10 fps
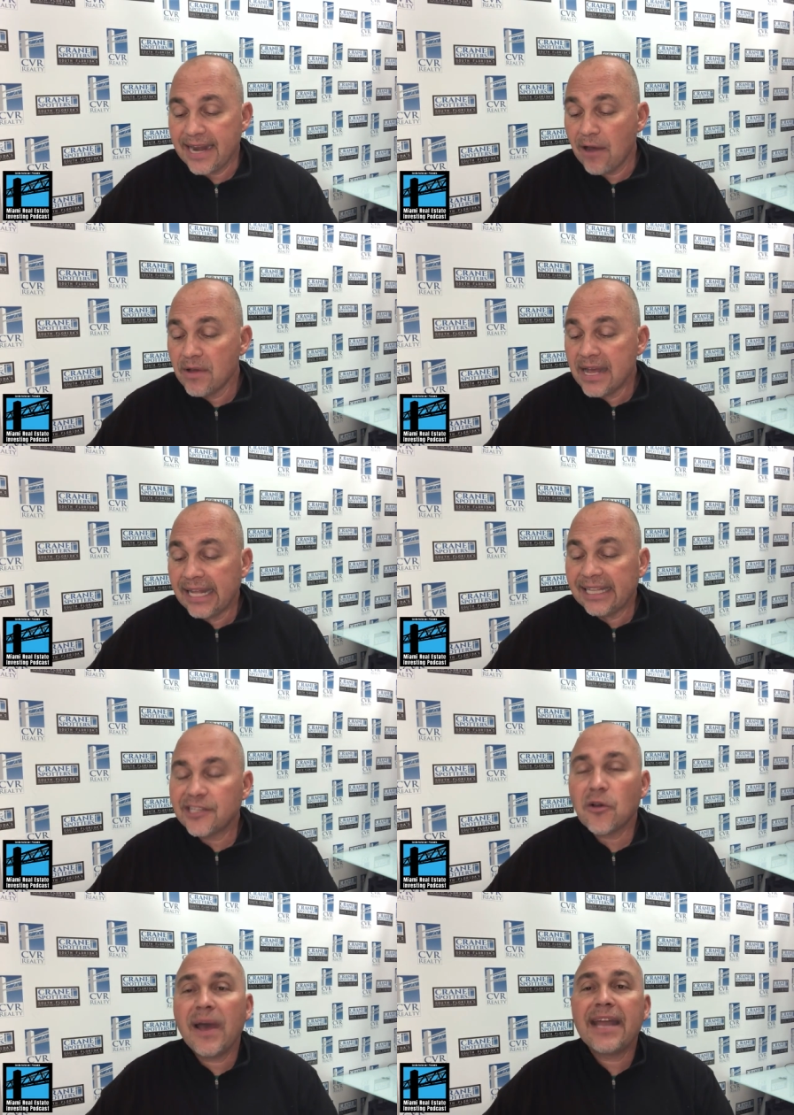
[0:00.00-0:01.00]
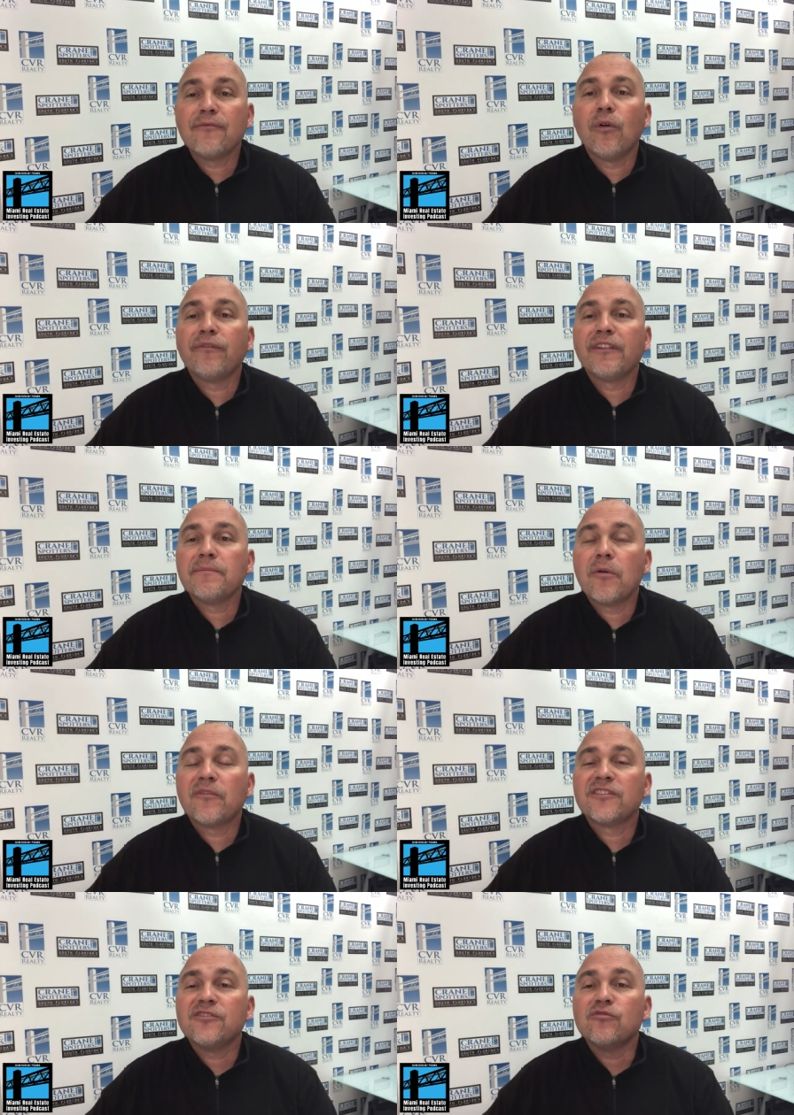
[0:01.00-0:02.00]
Now, let's go ahead and we'll flip
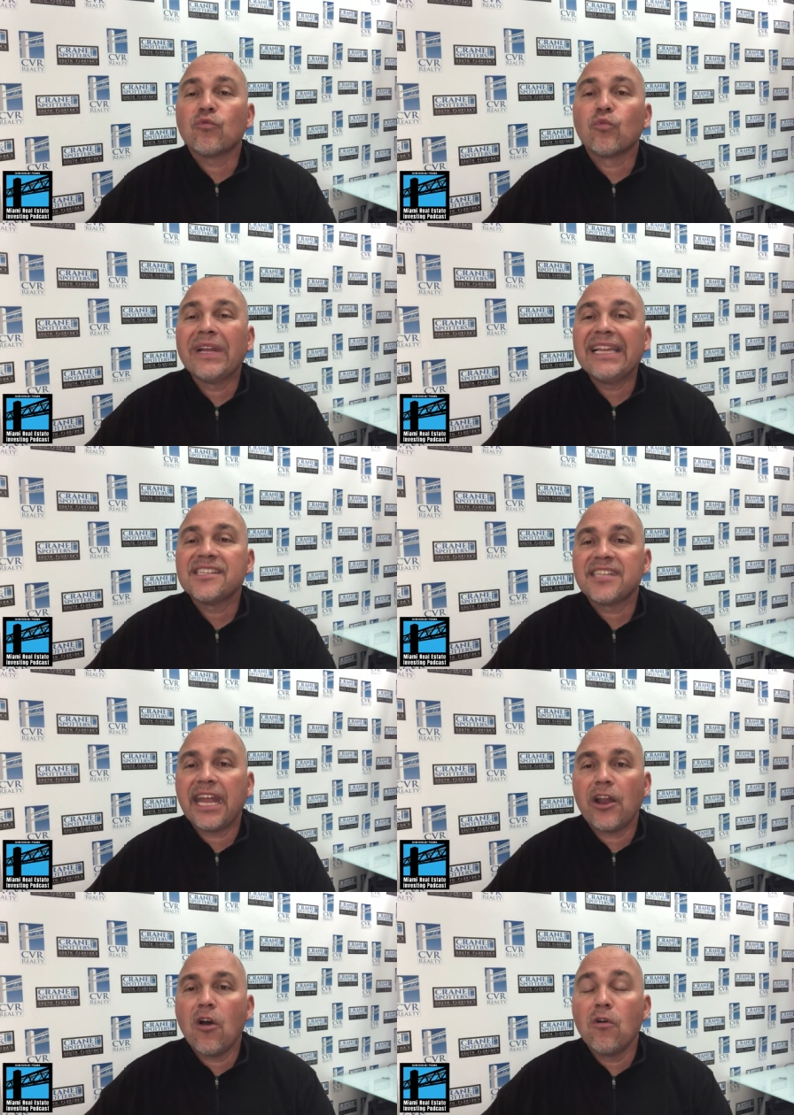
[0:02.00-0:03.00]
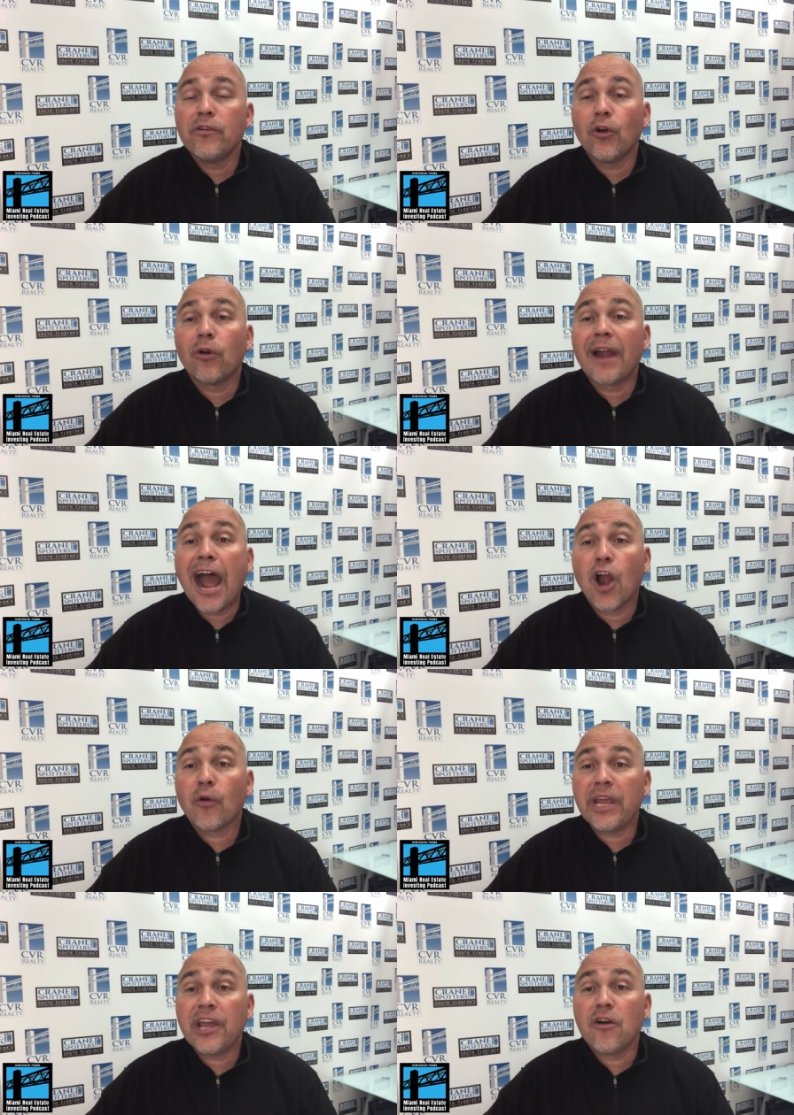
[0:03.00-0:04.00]
over to real estate owned or
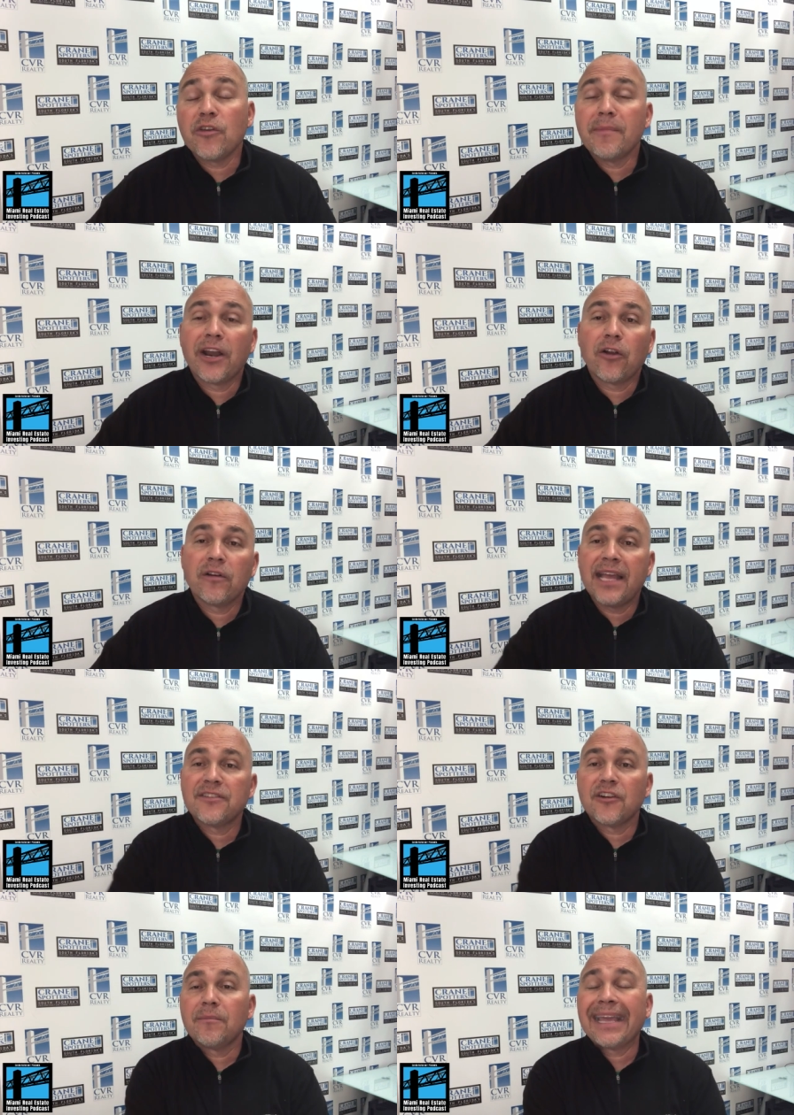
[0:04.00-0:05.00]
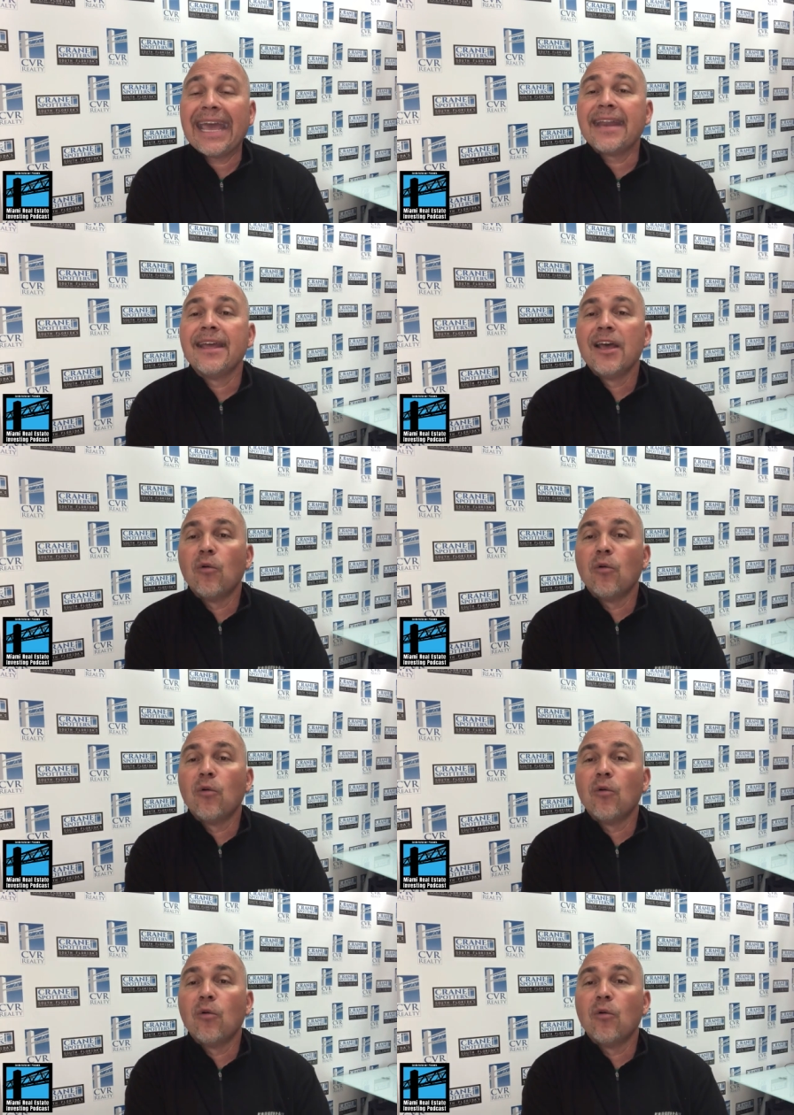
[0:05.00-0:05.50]
REO. You might have heard that term again.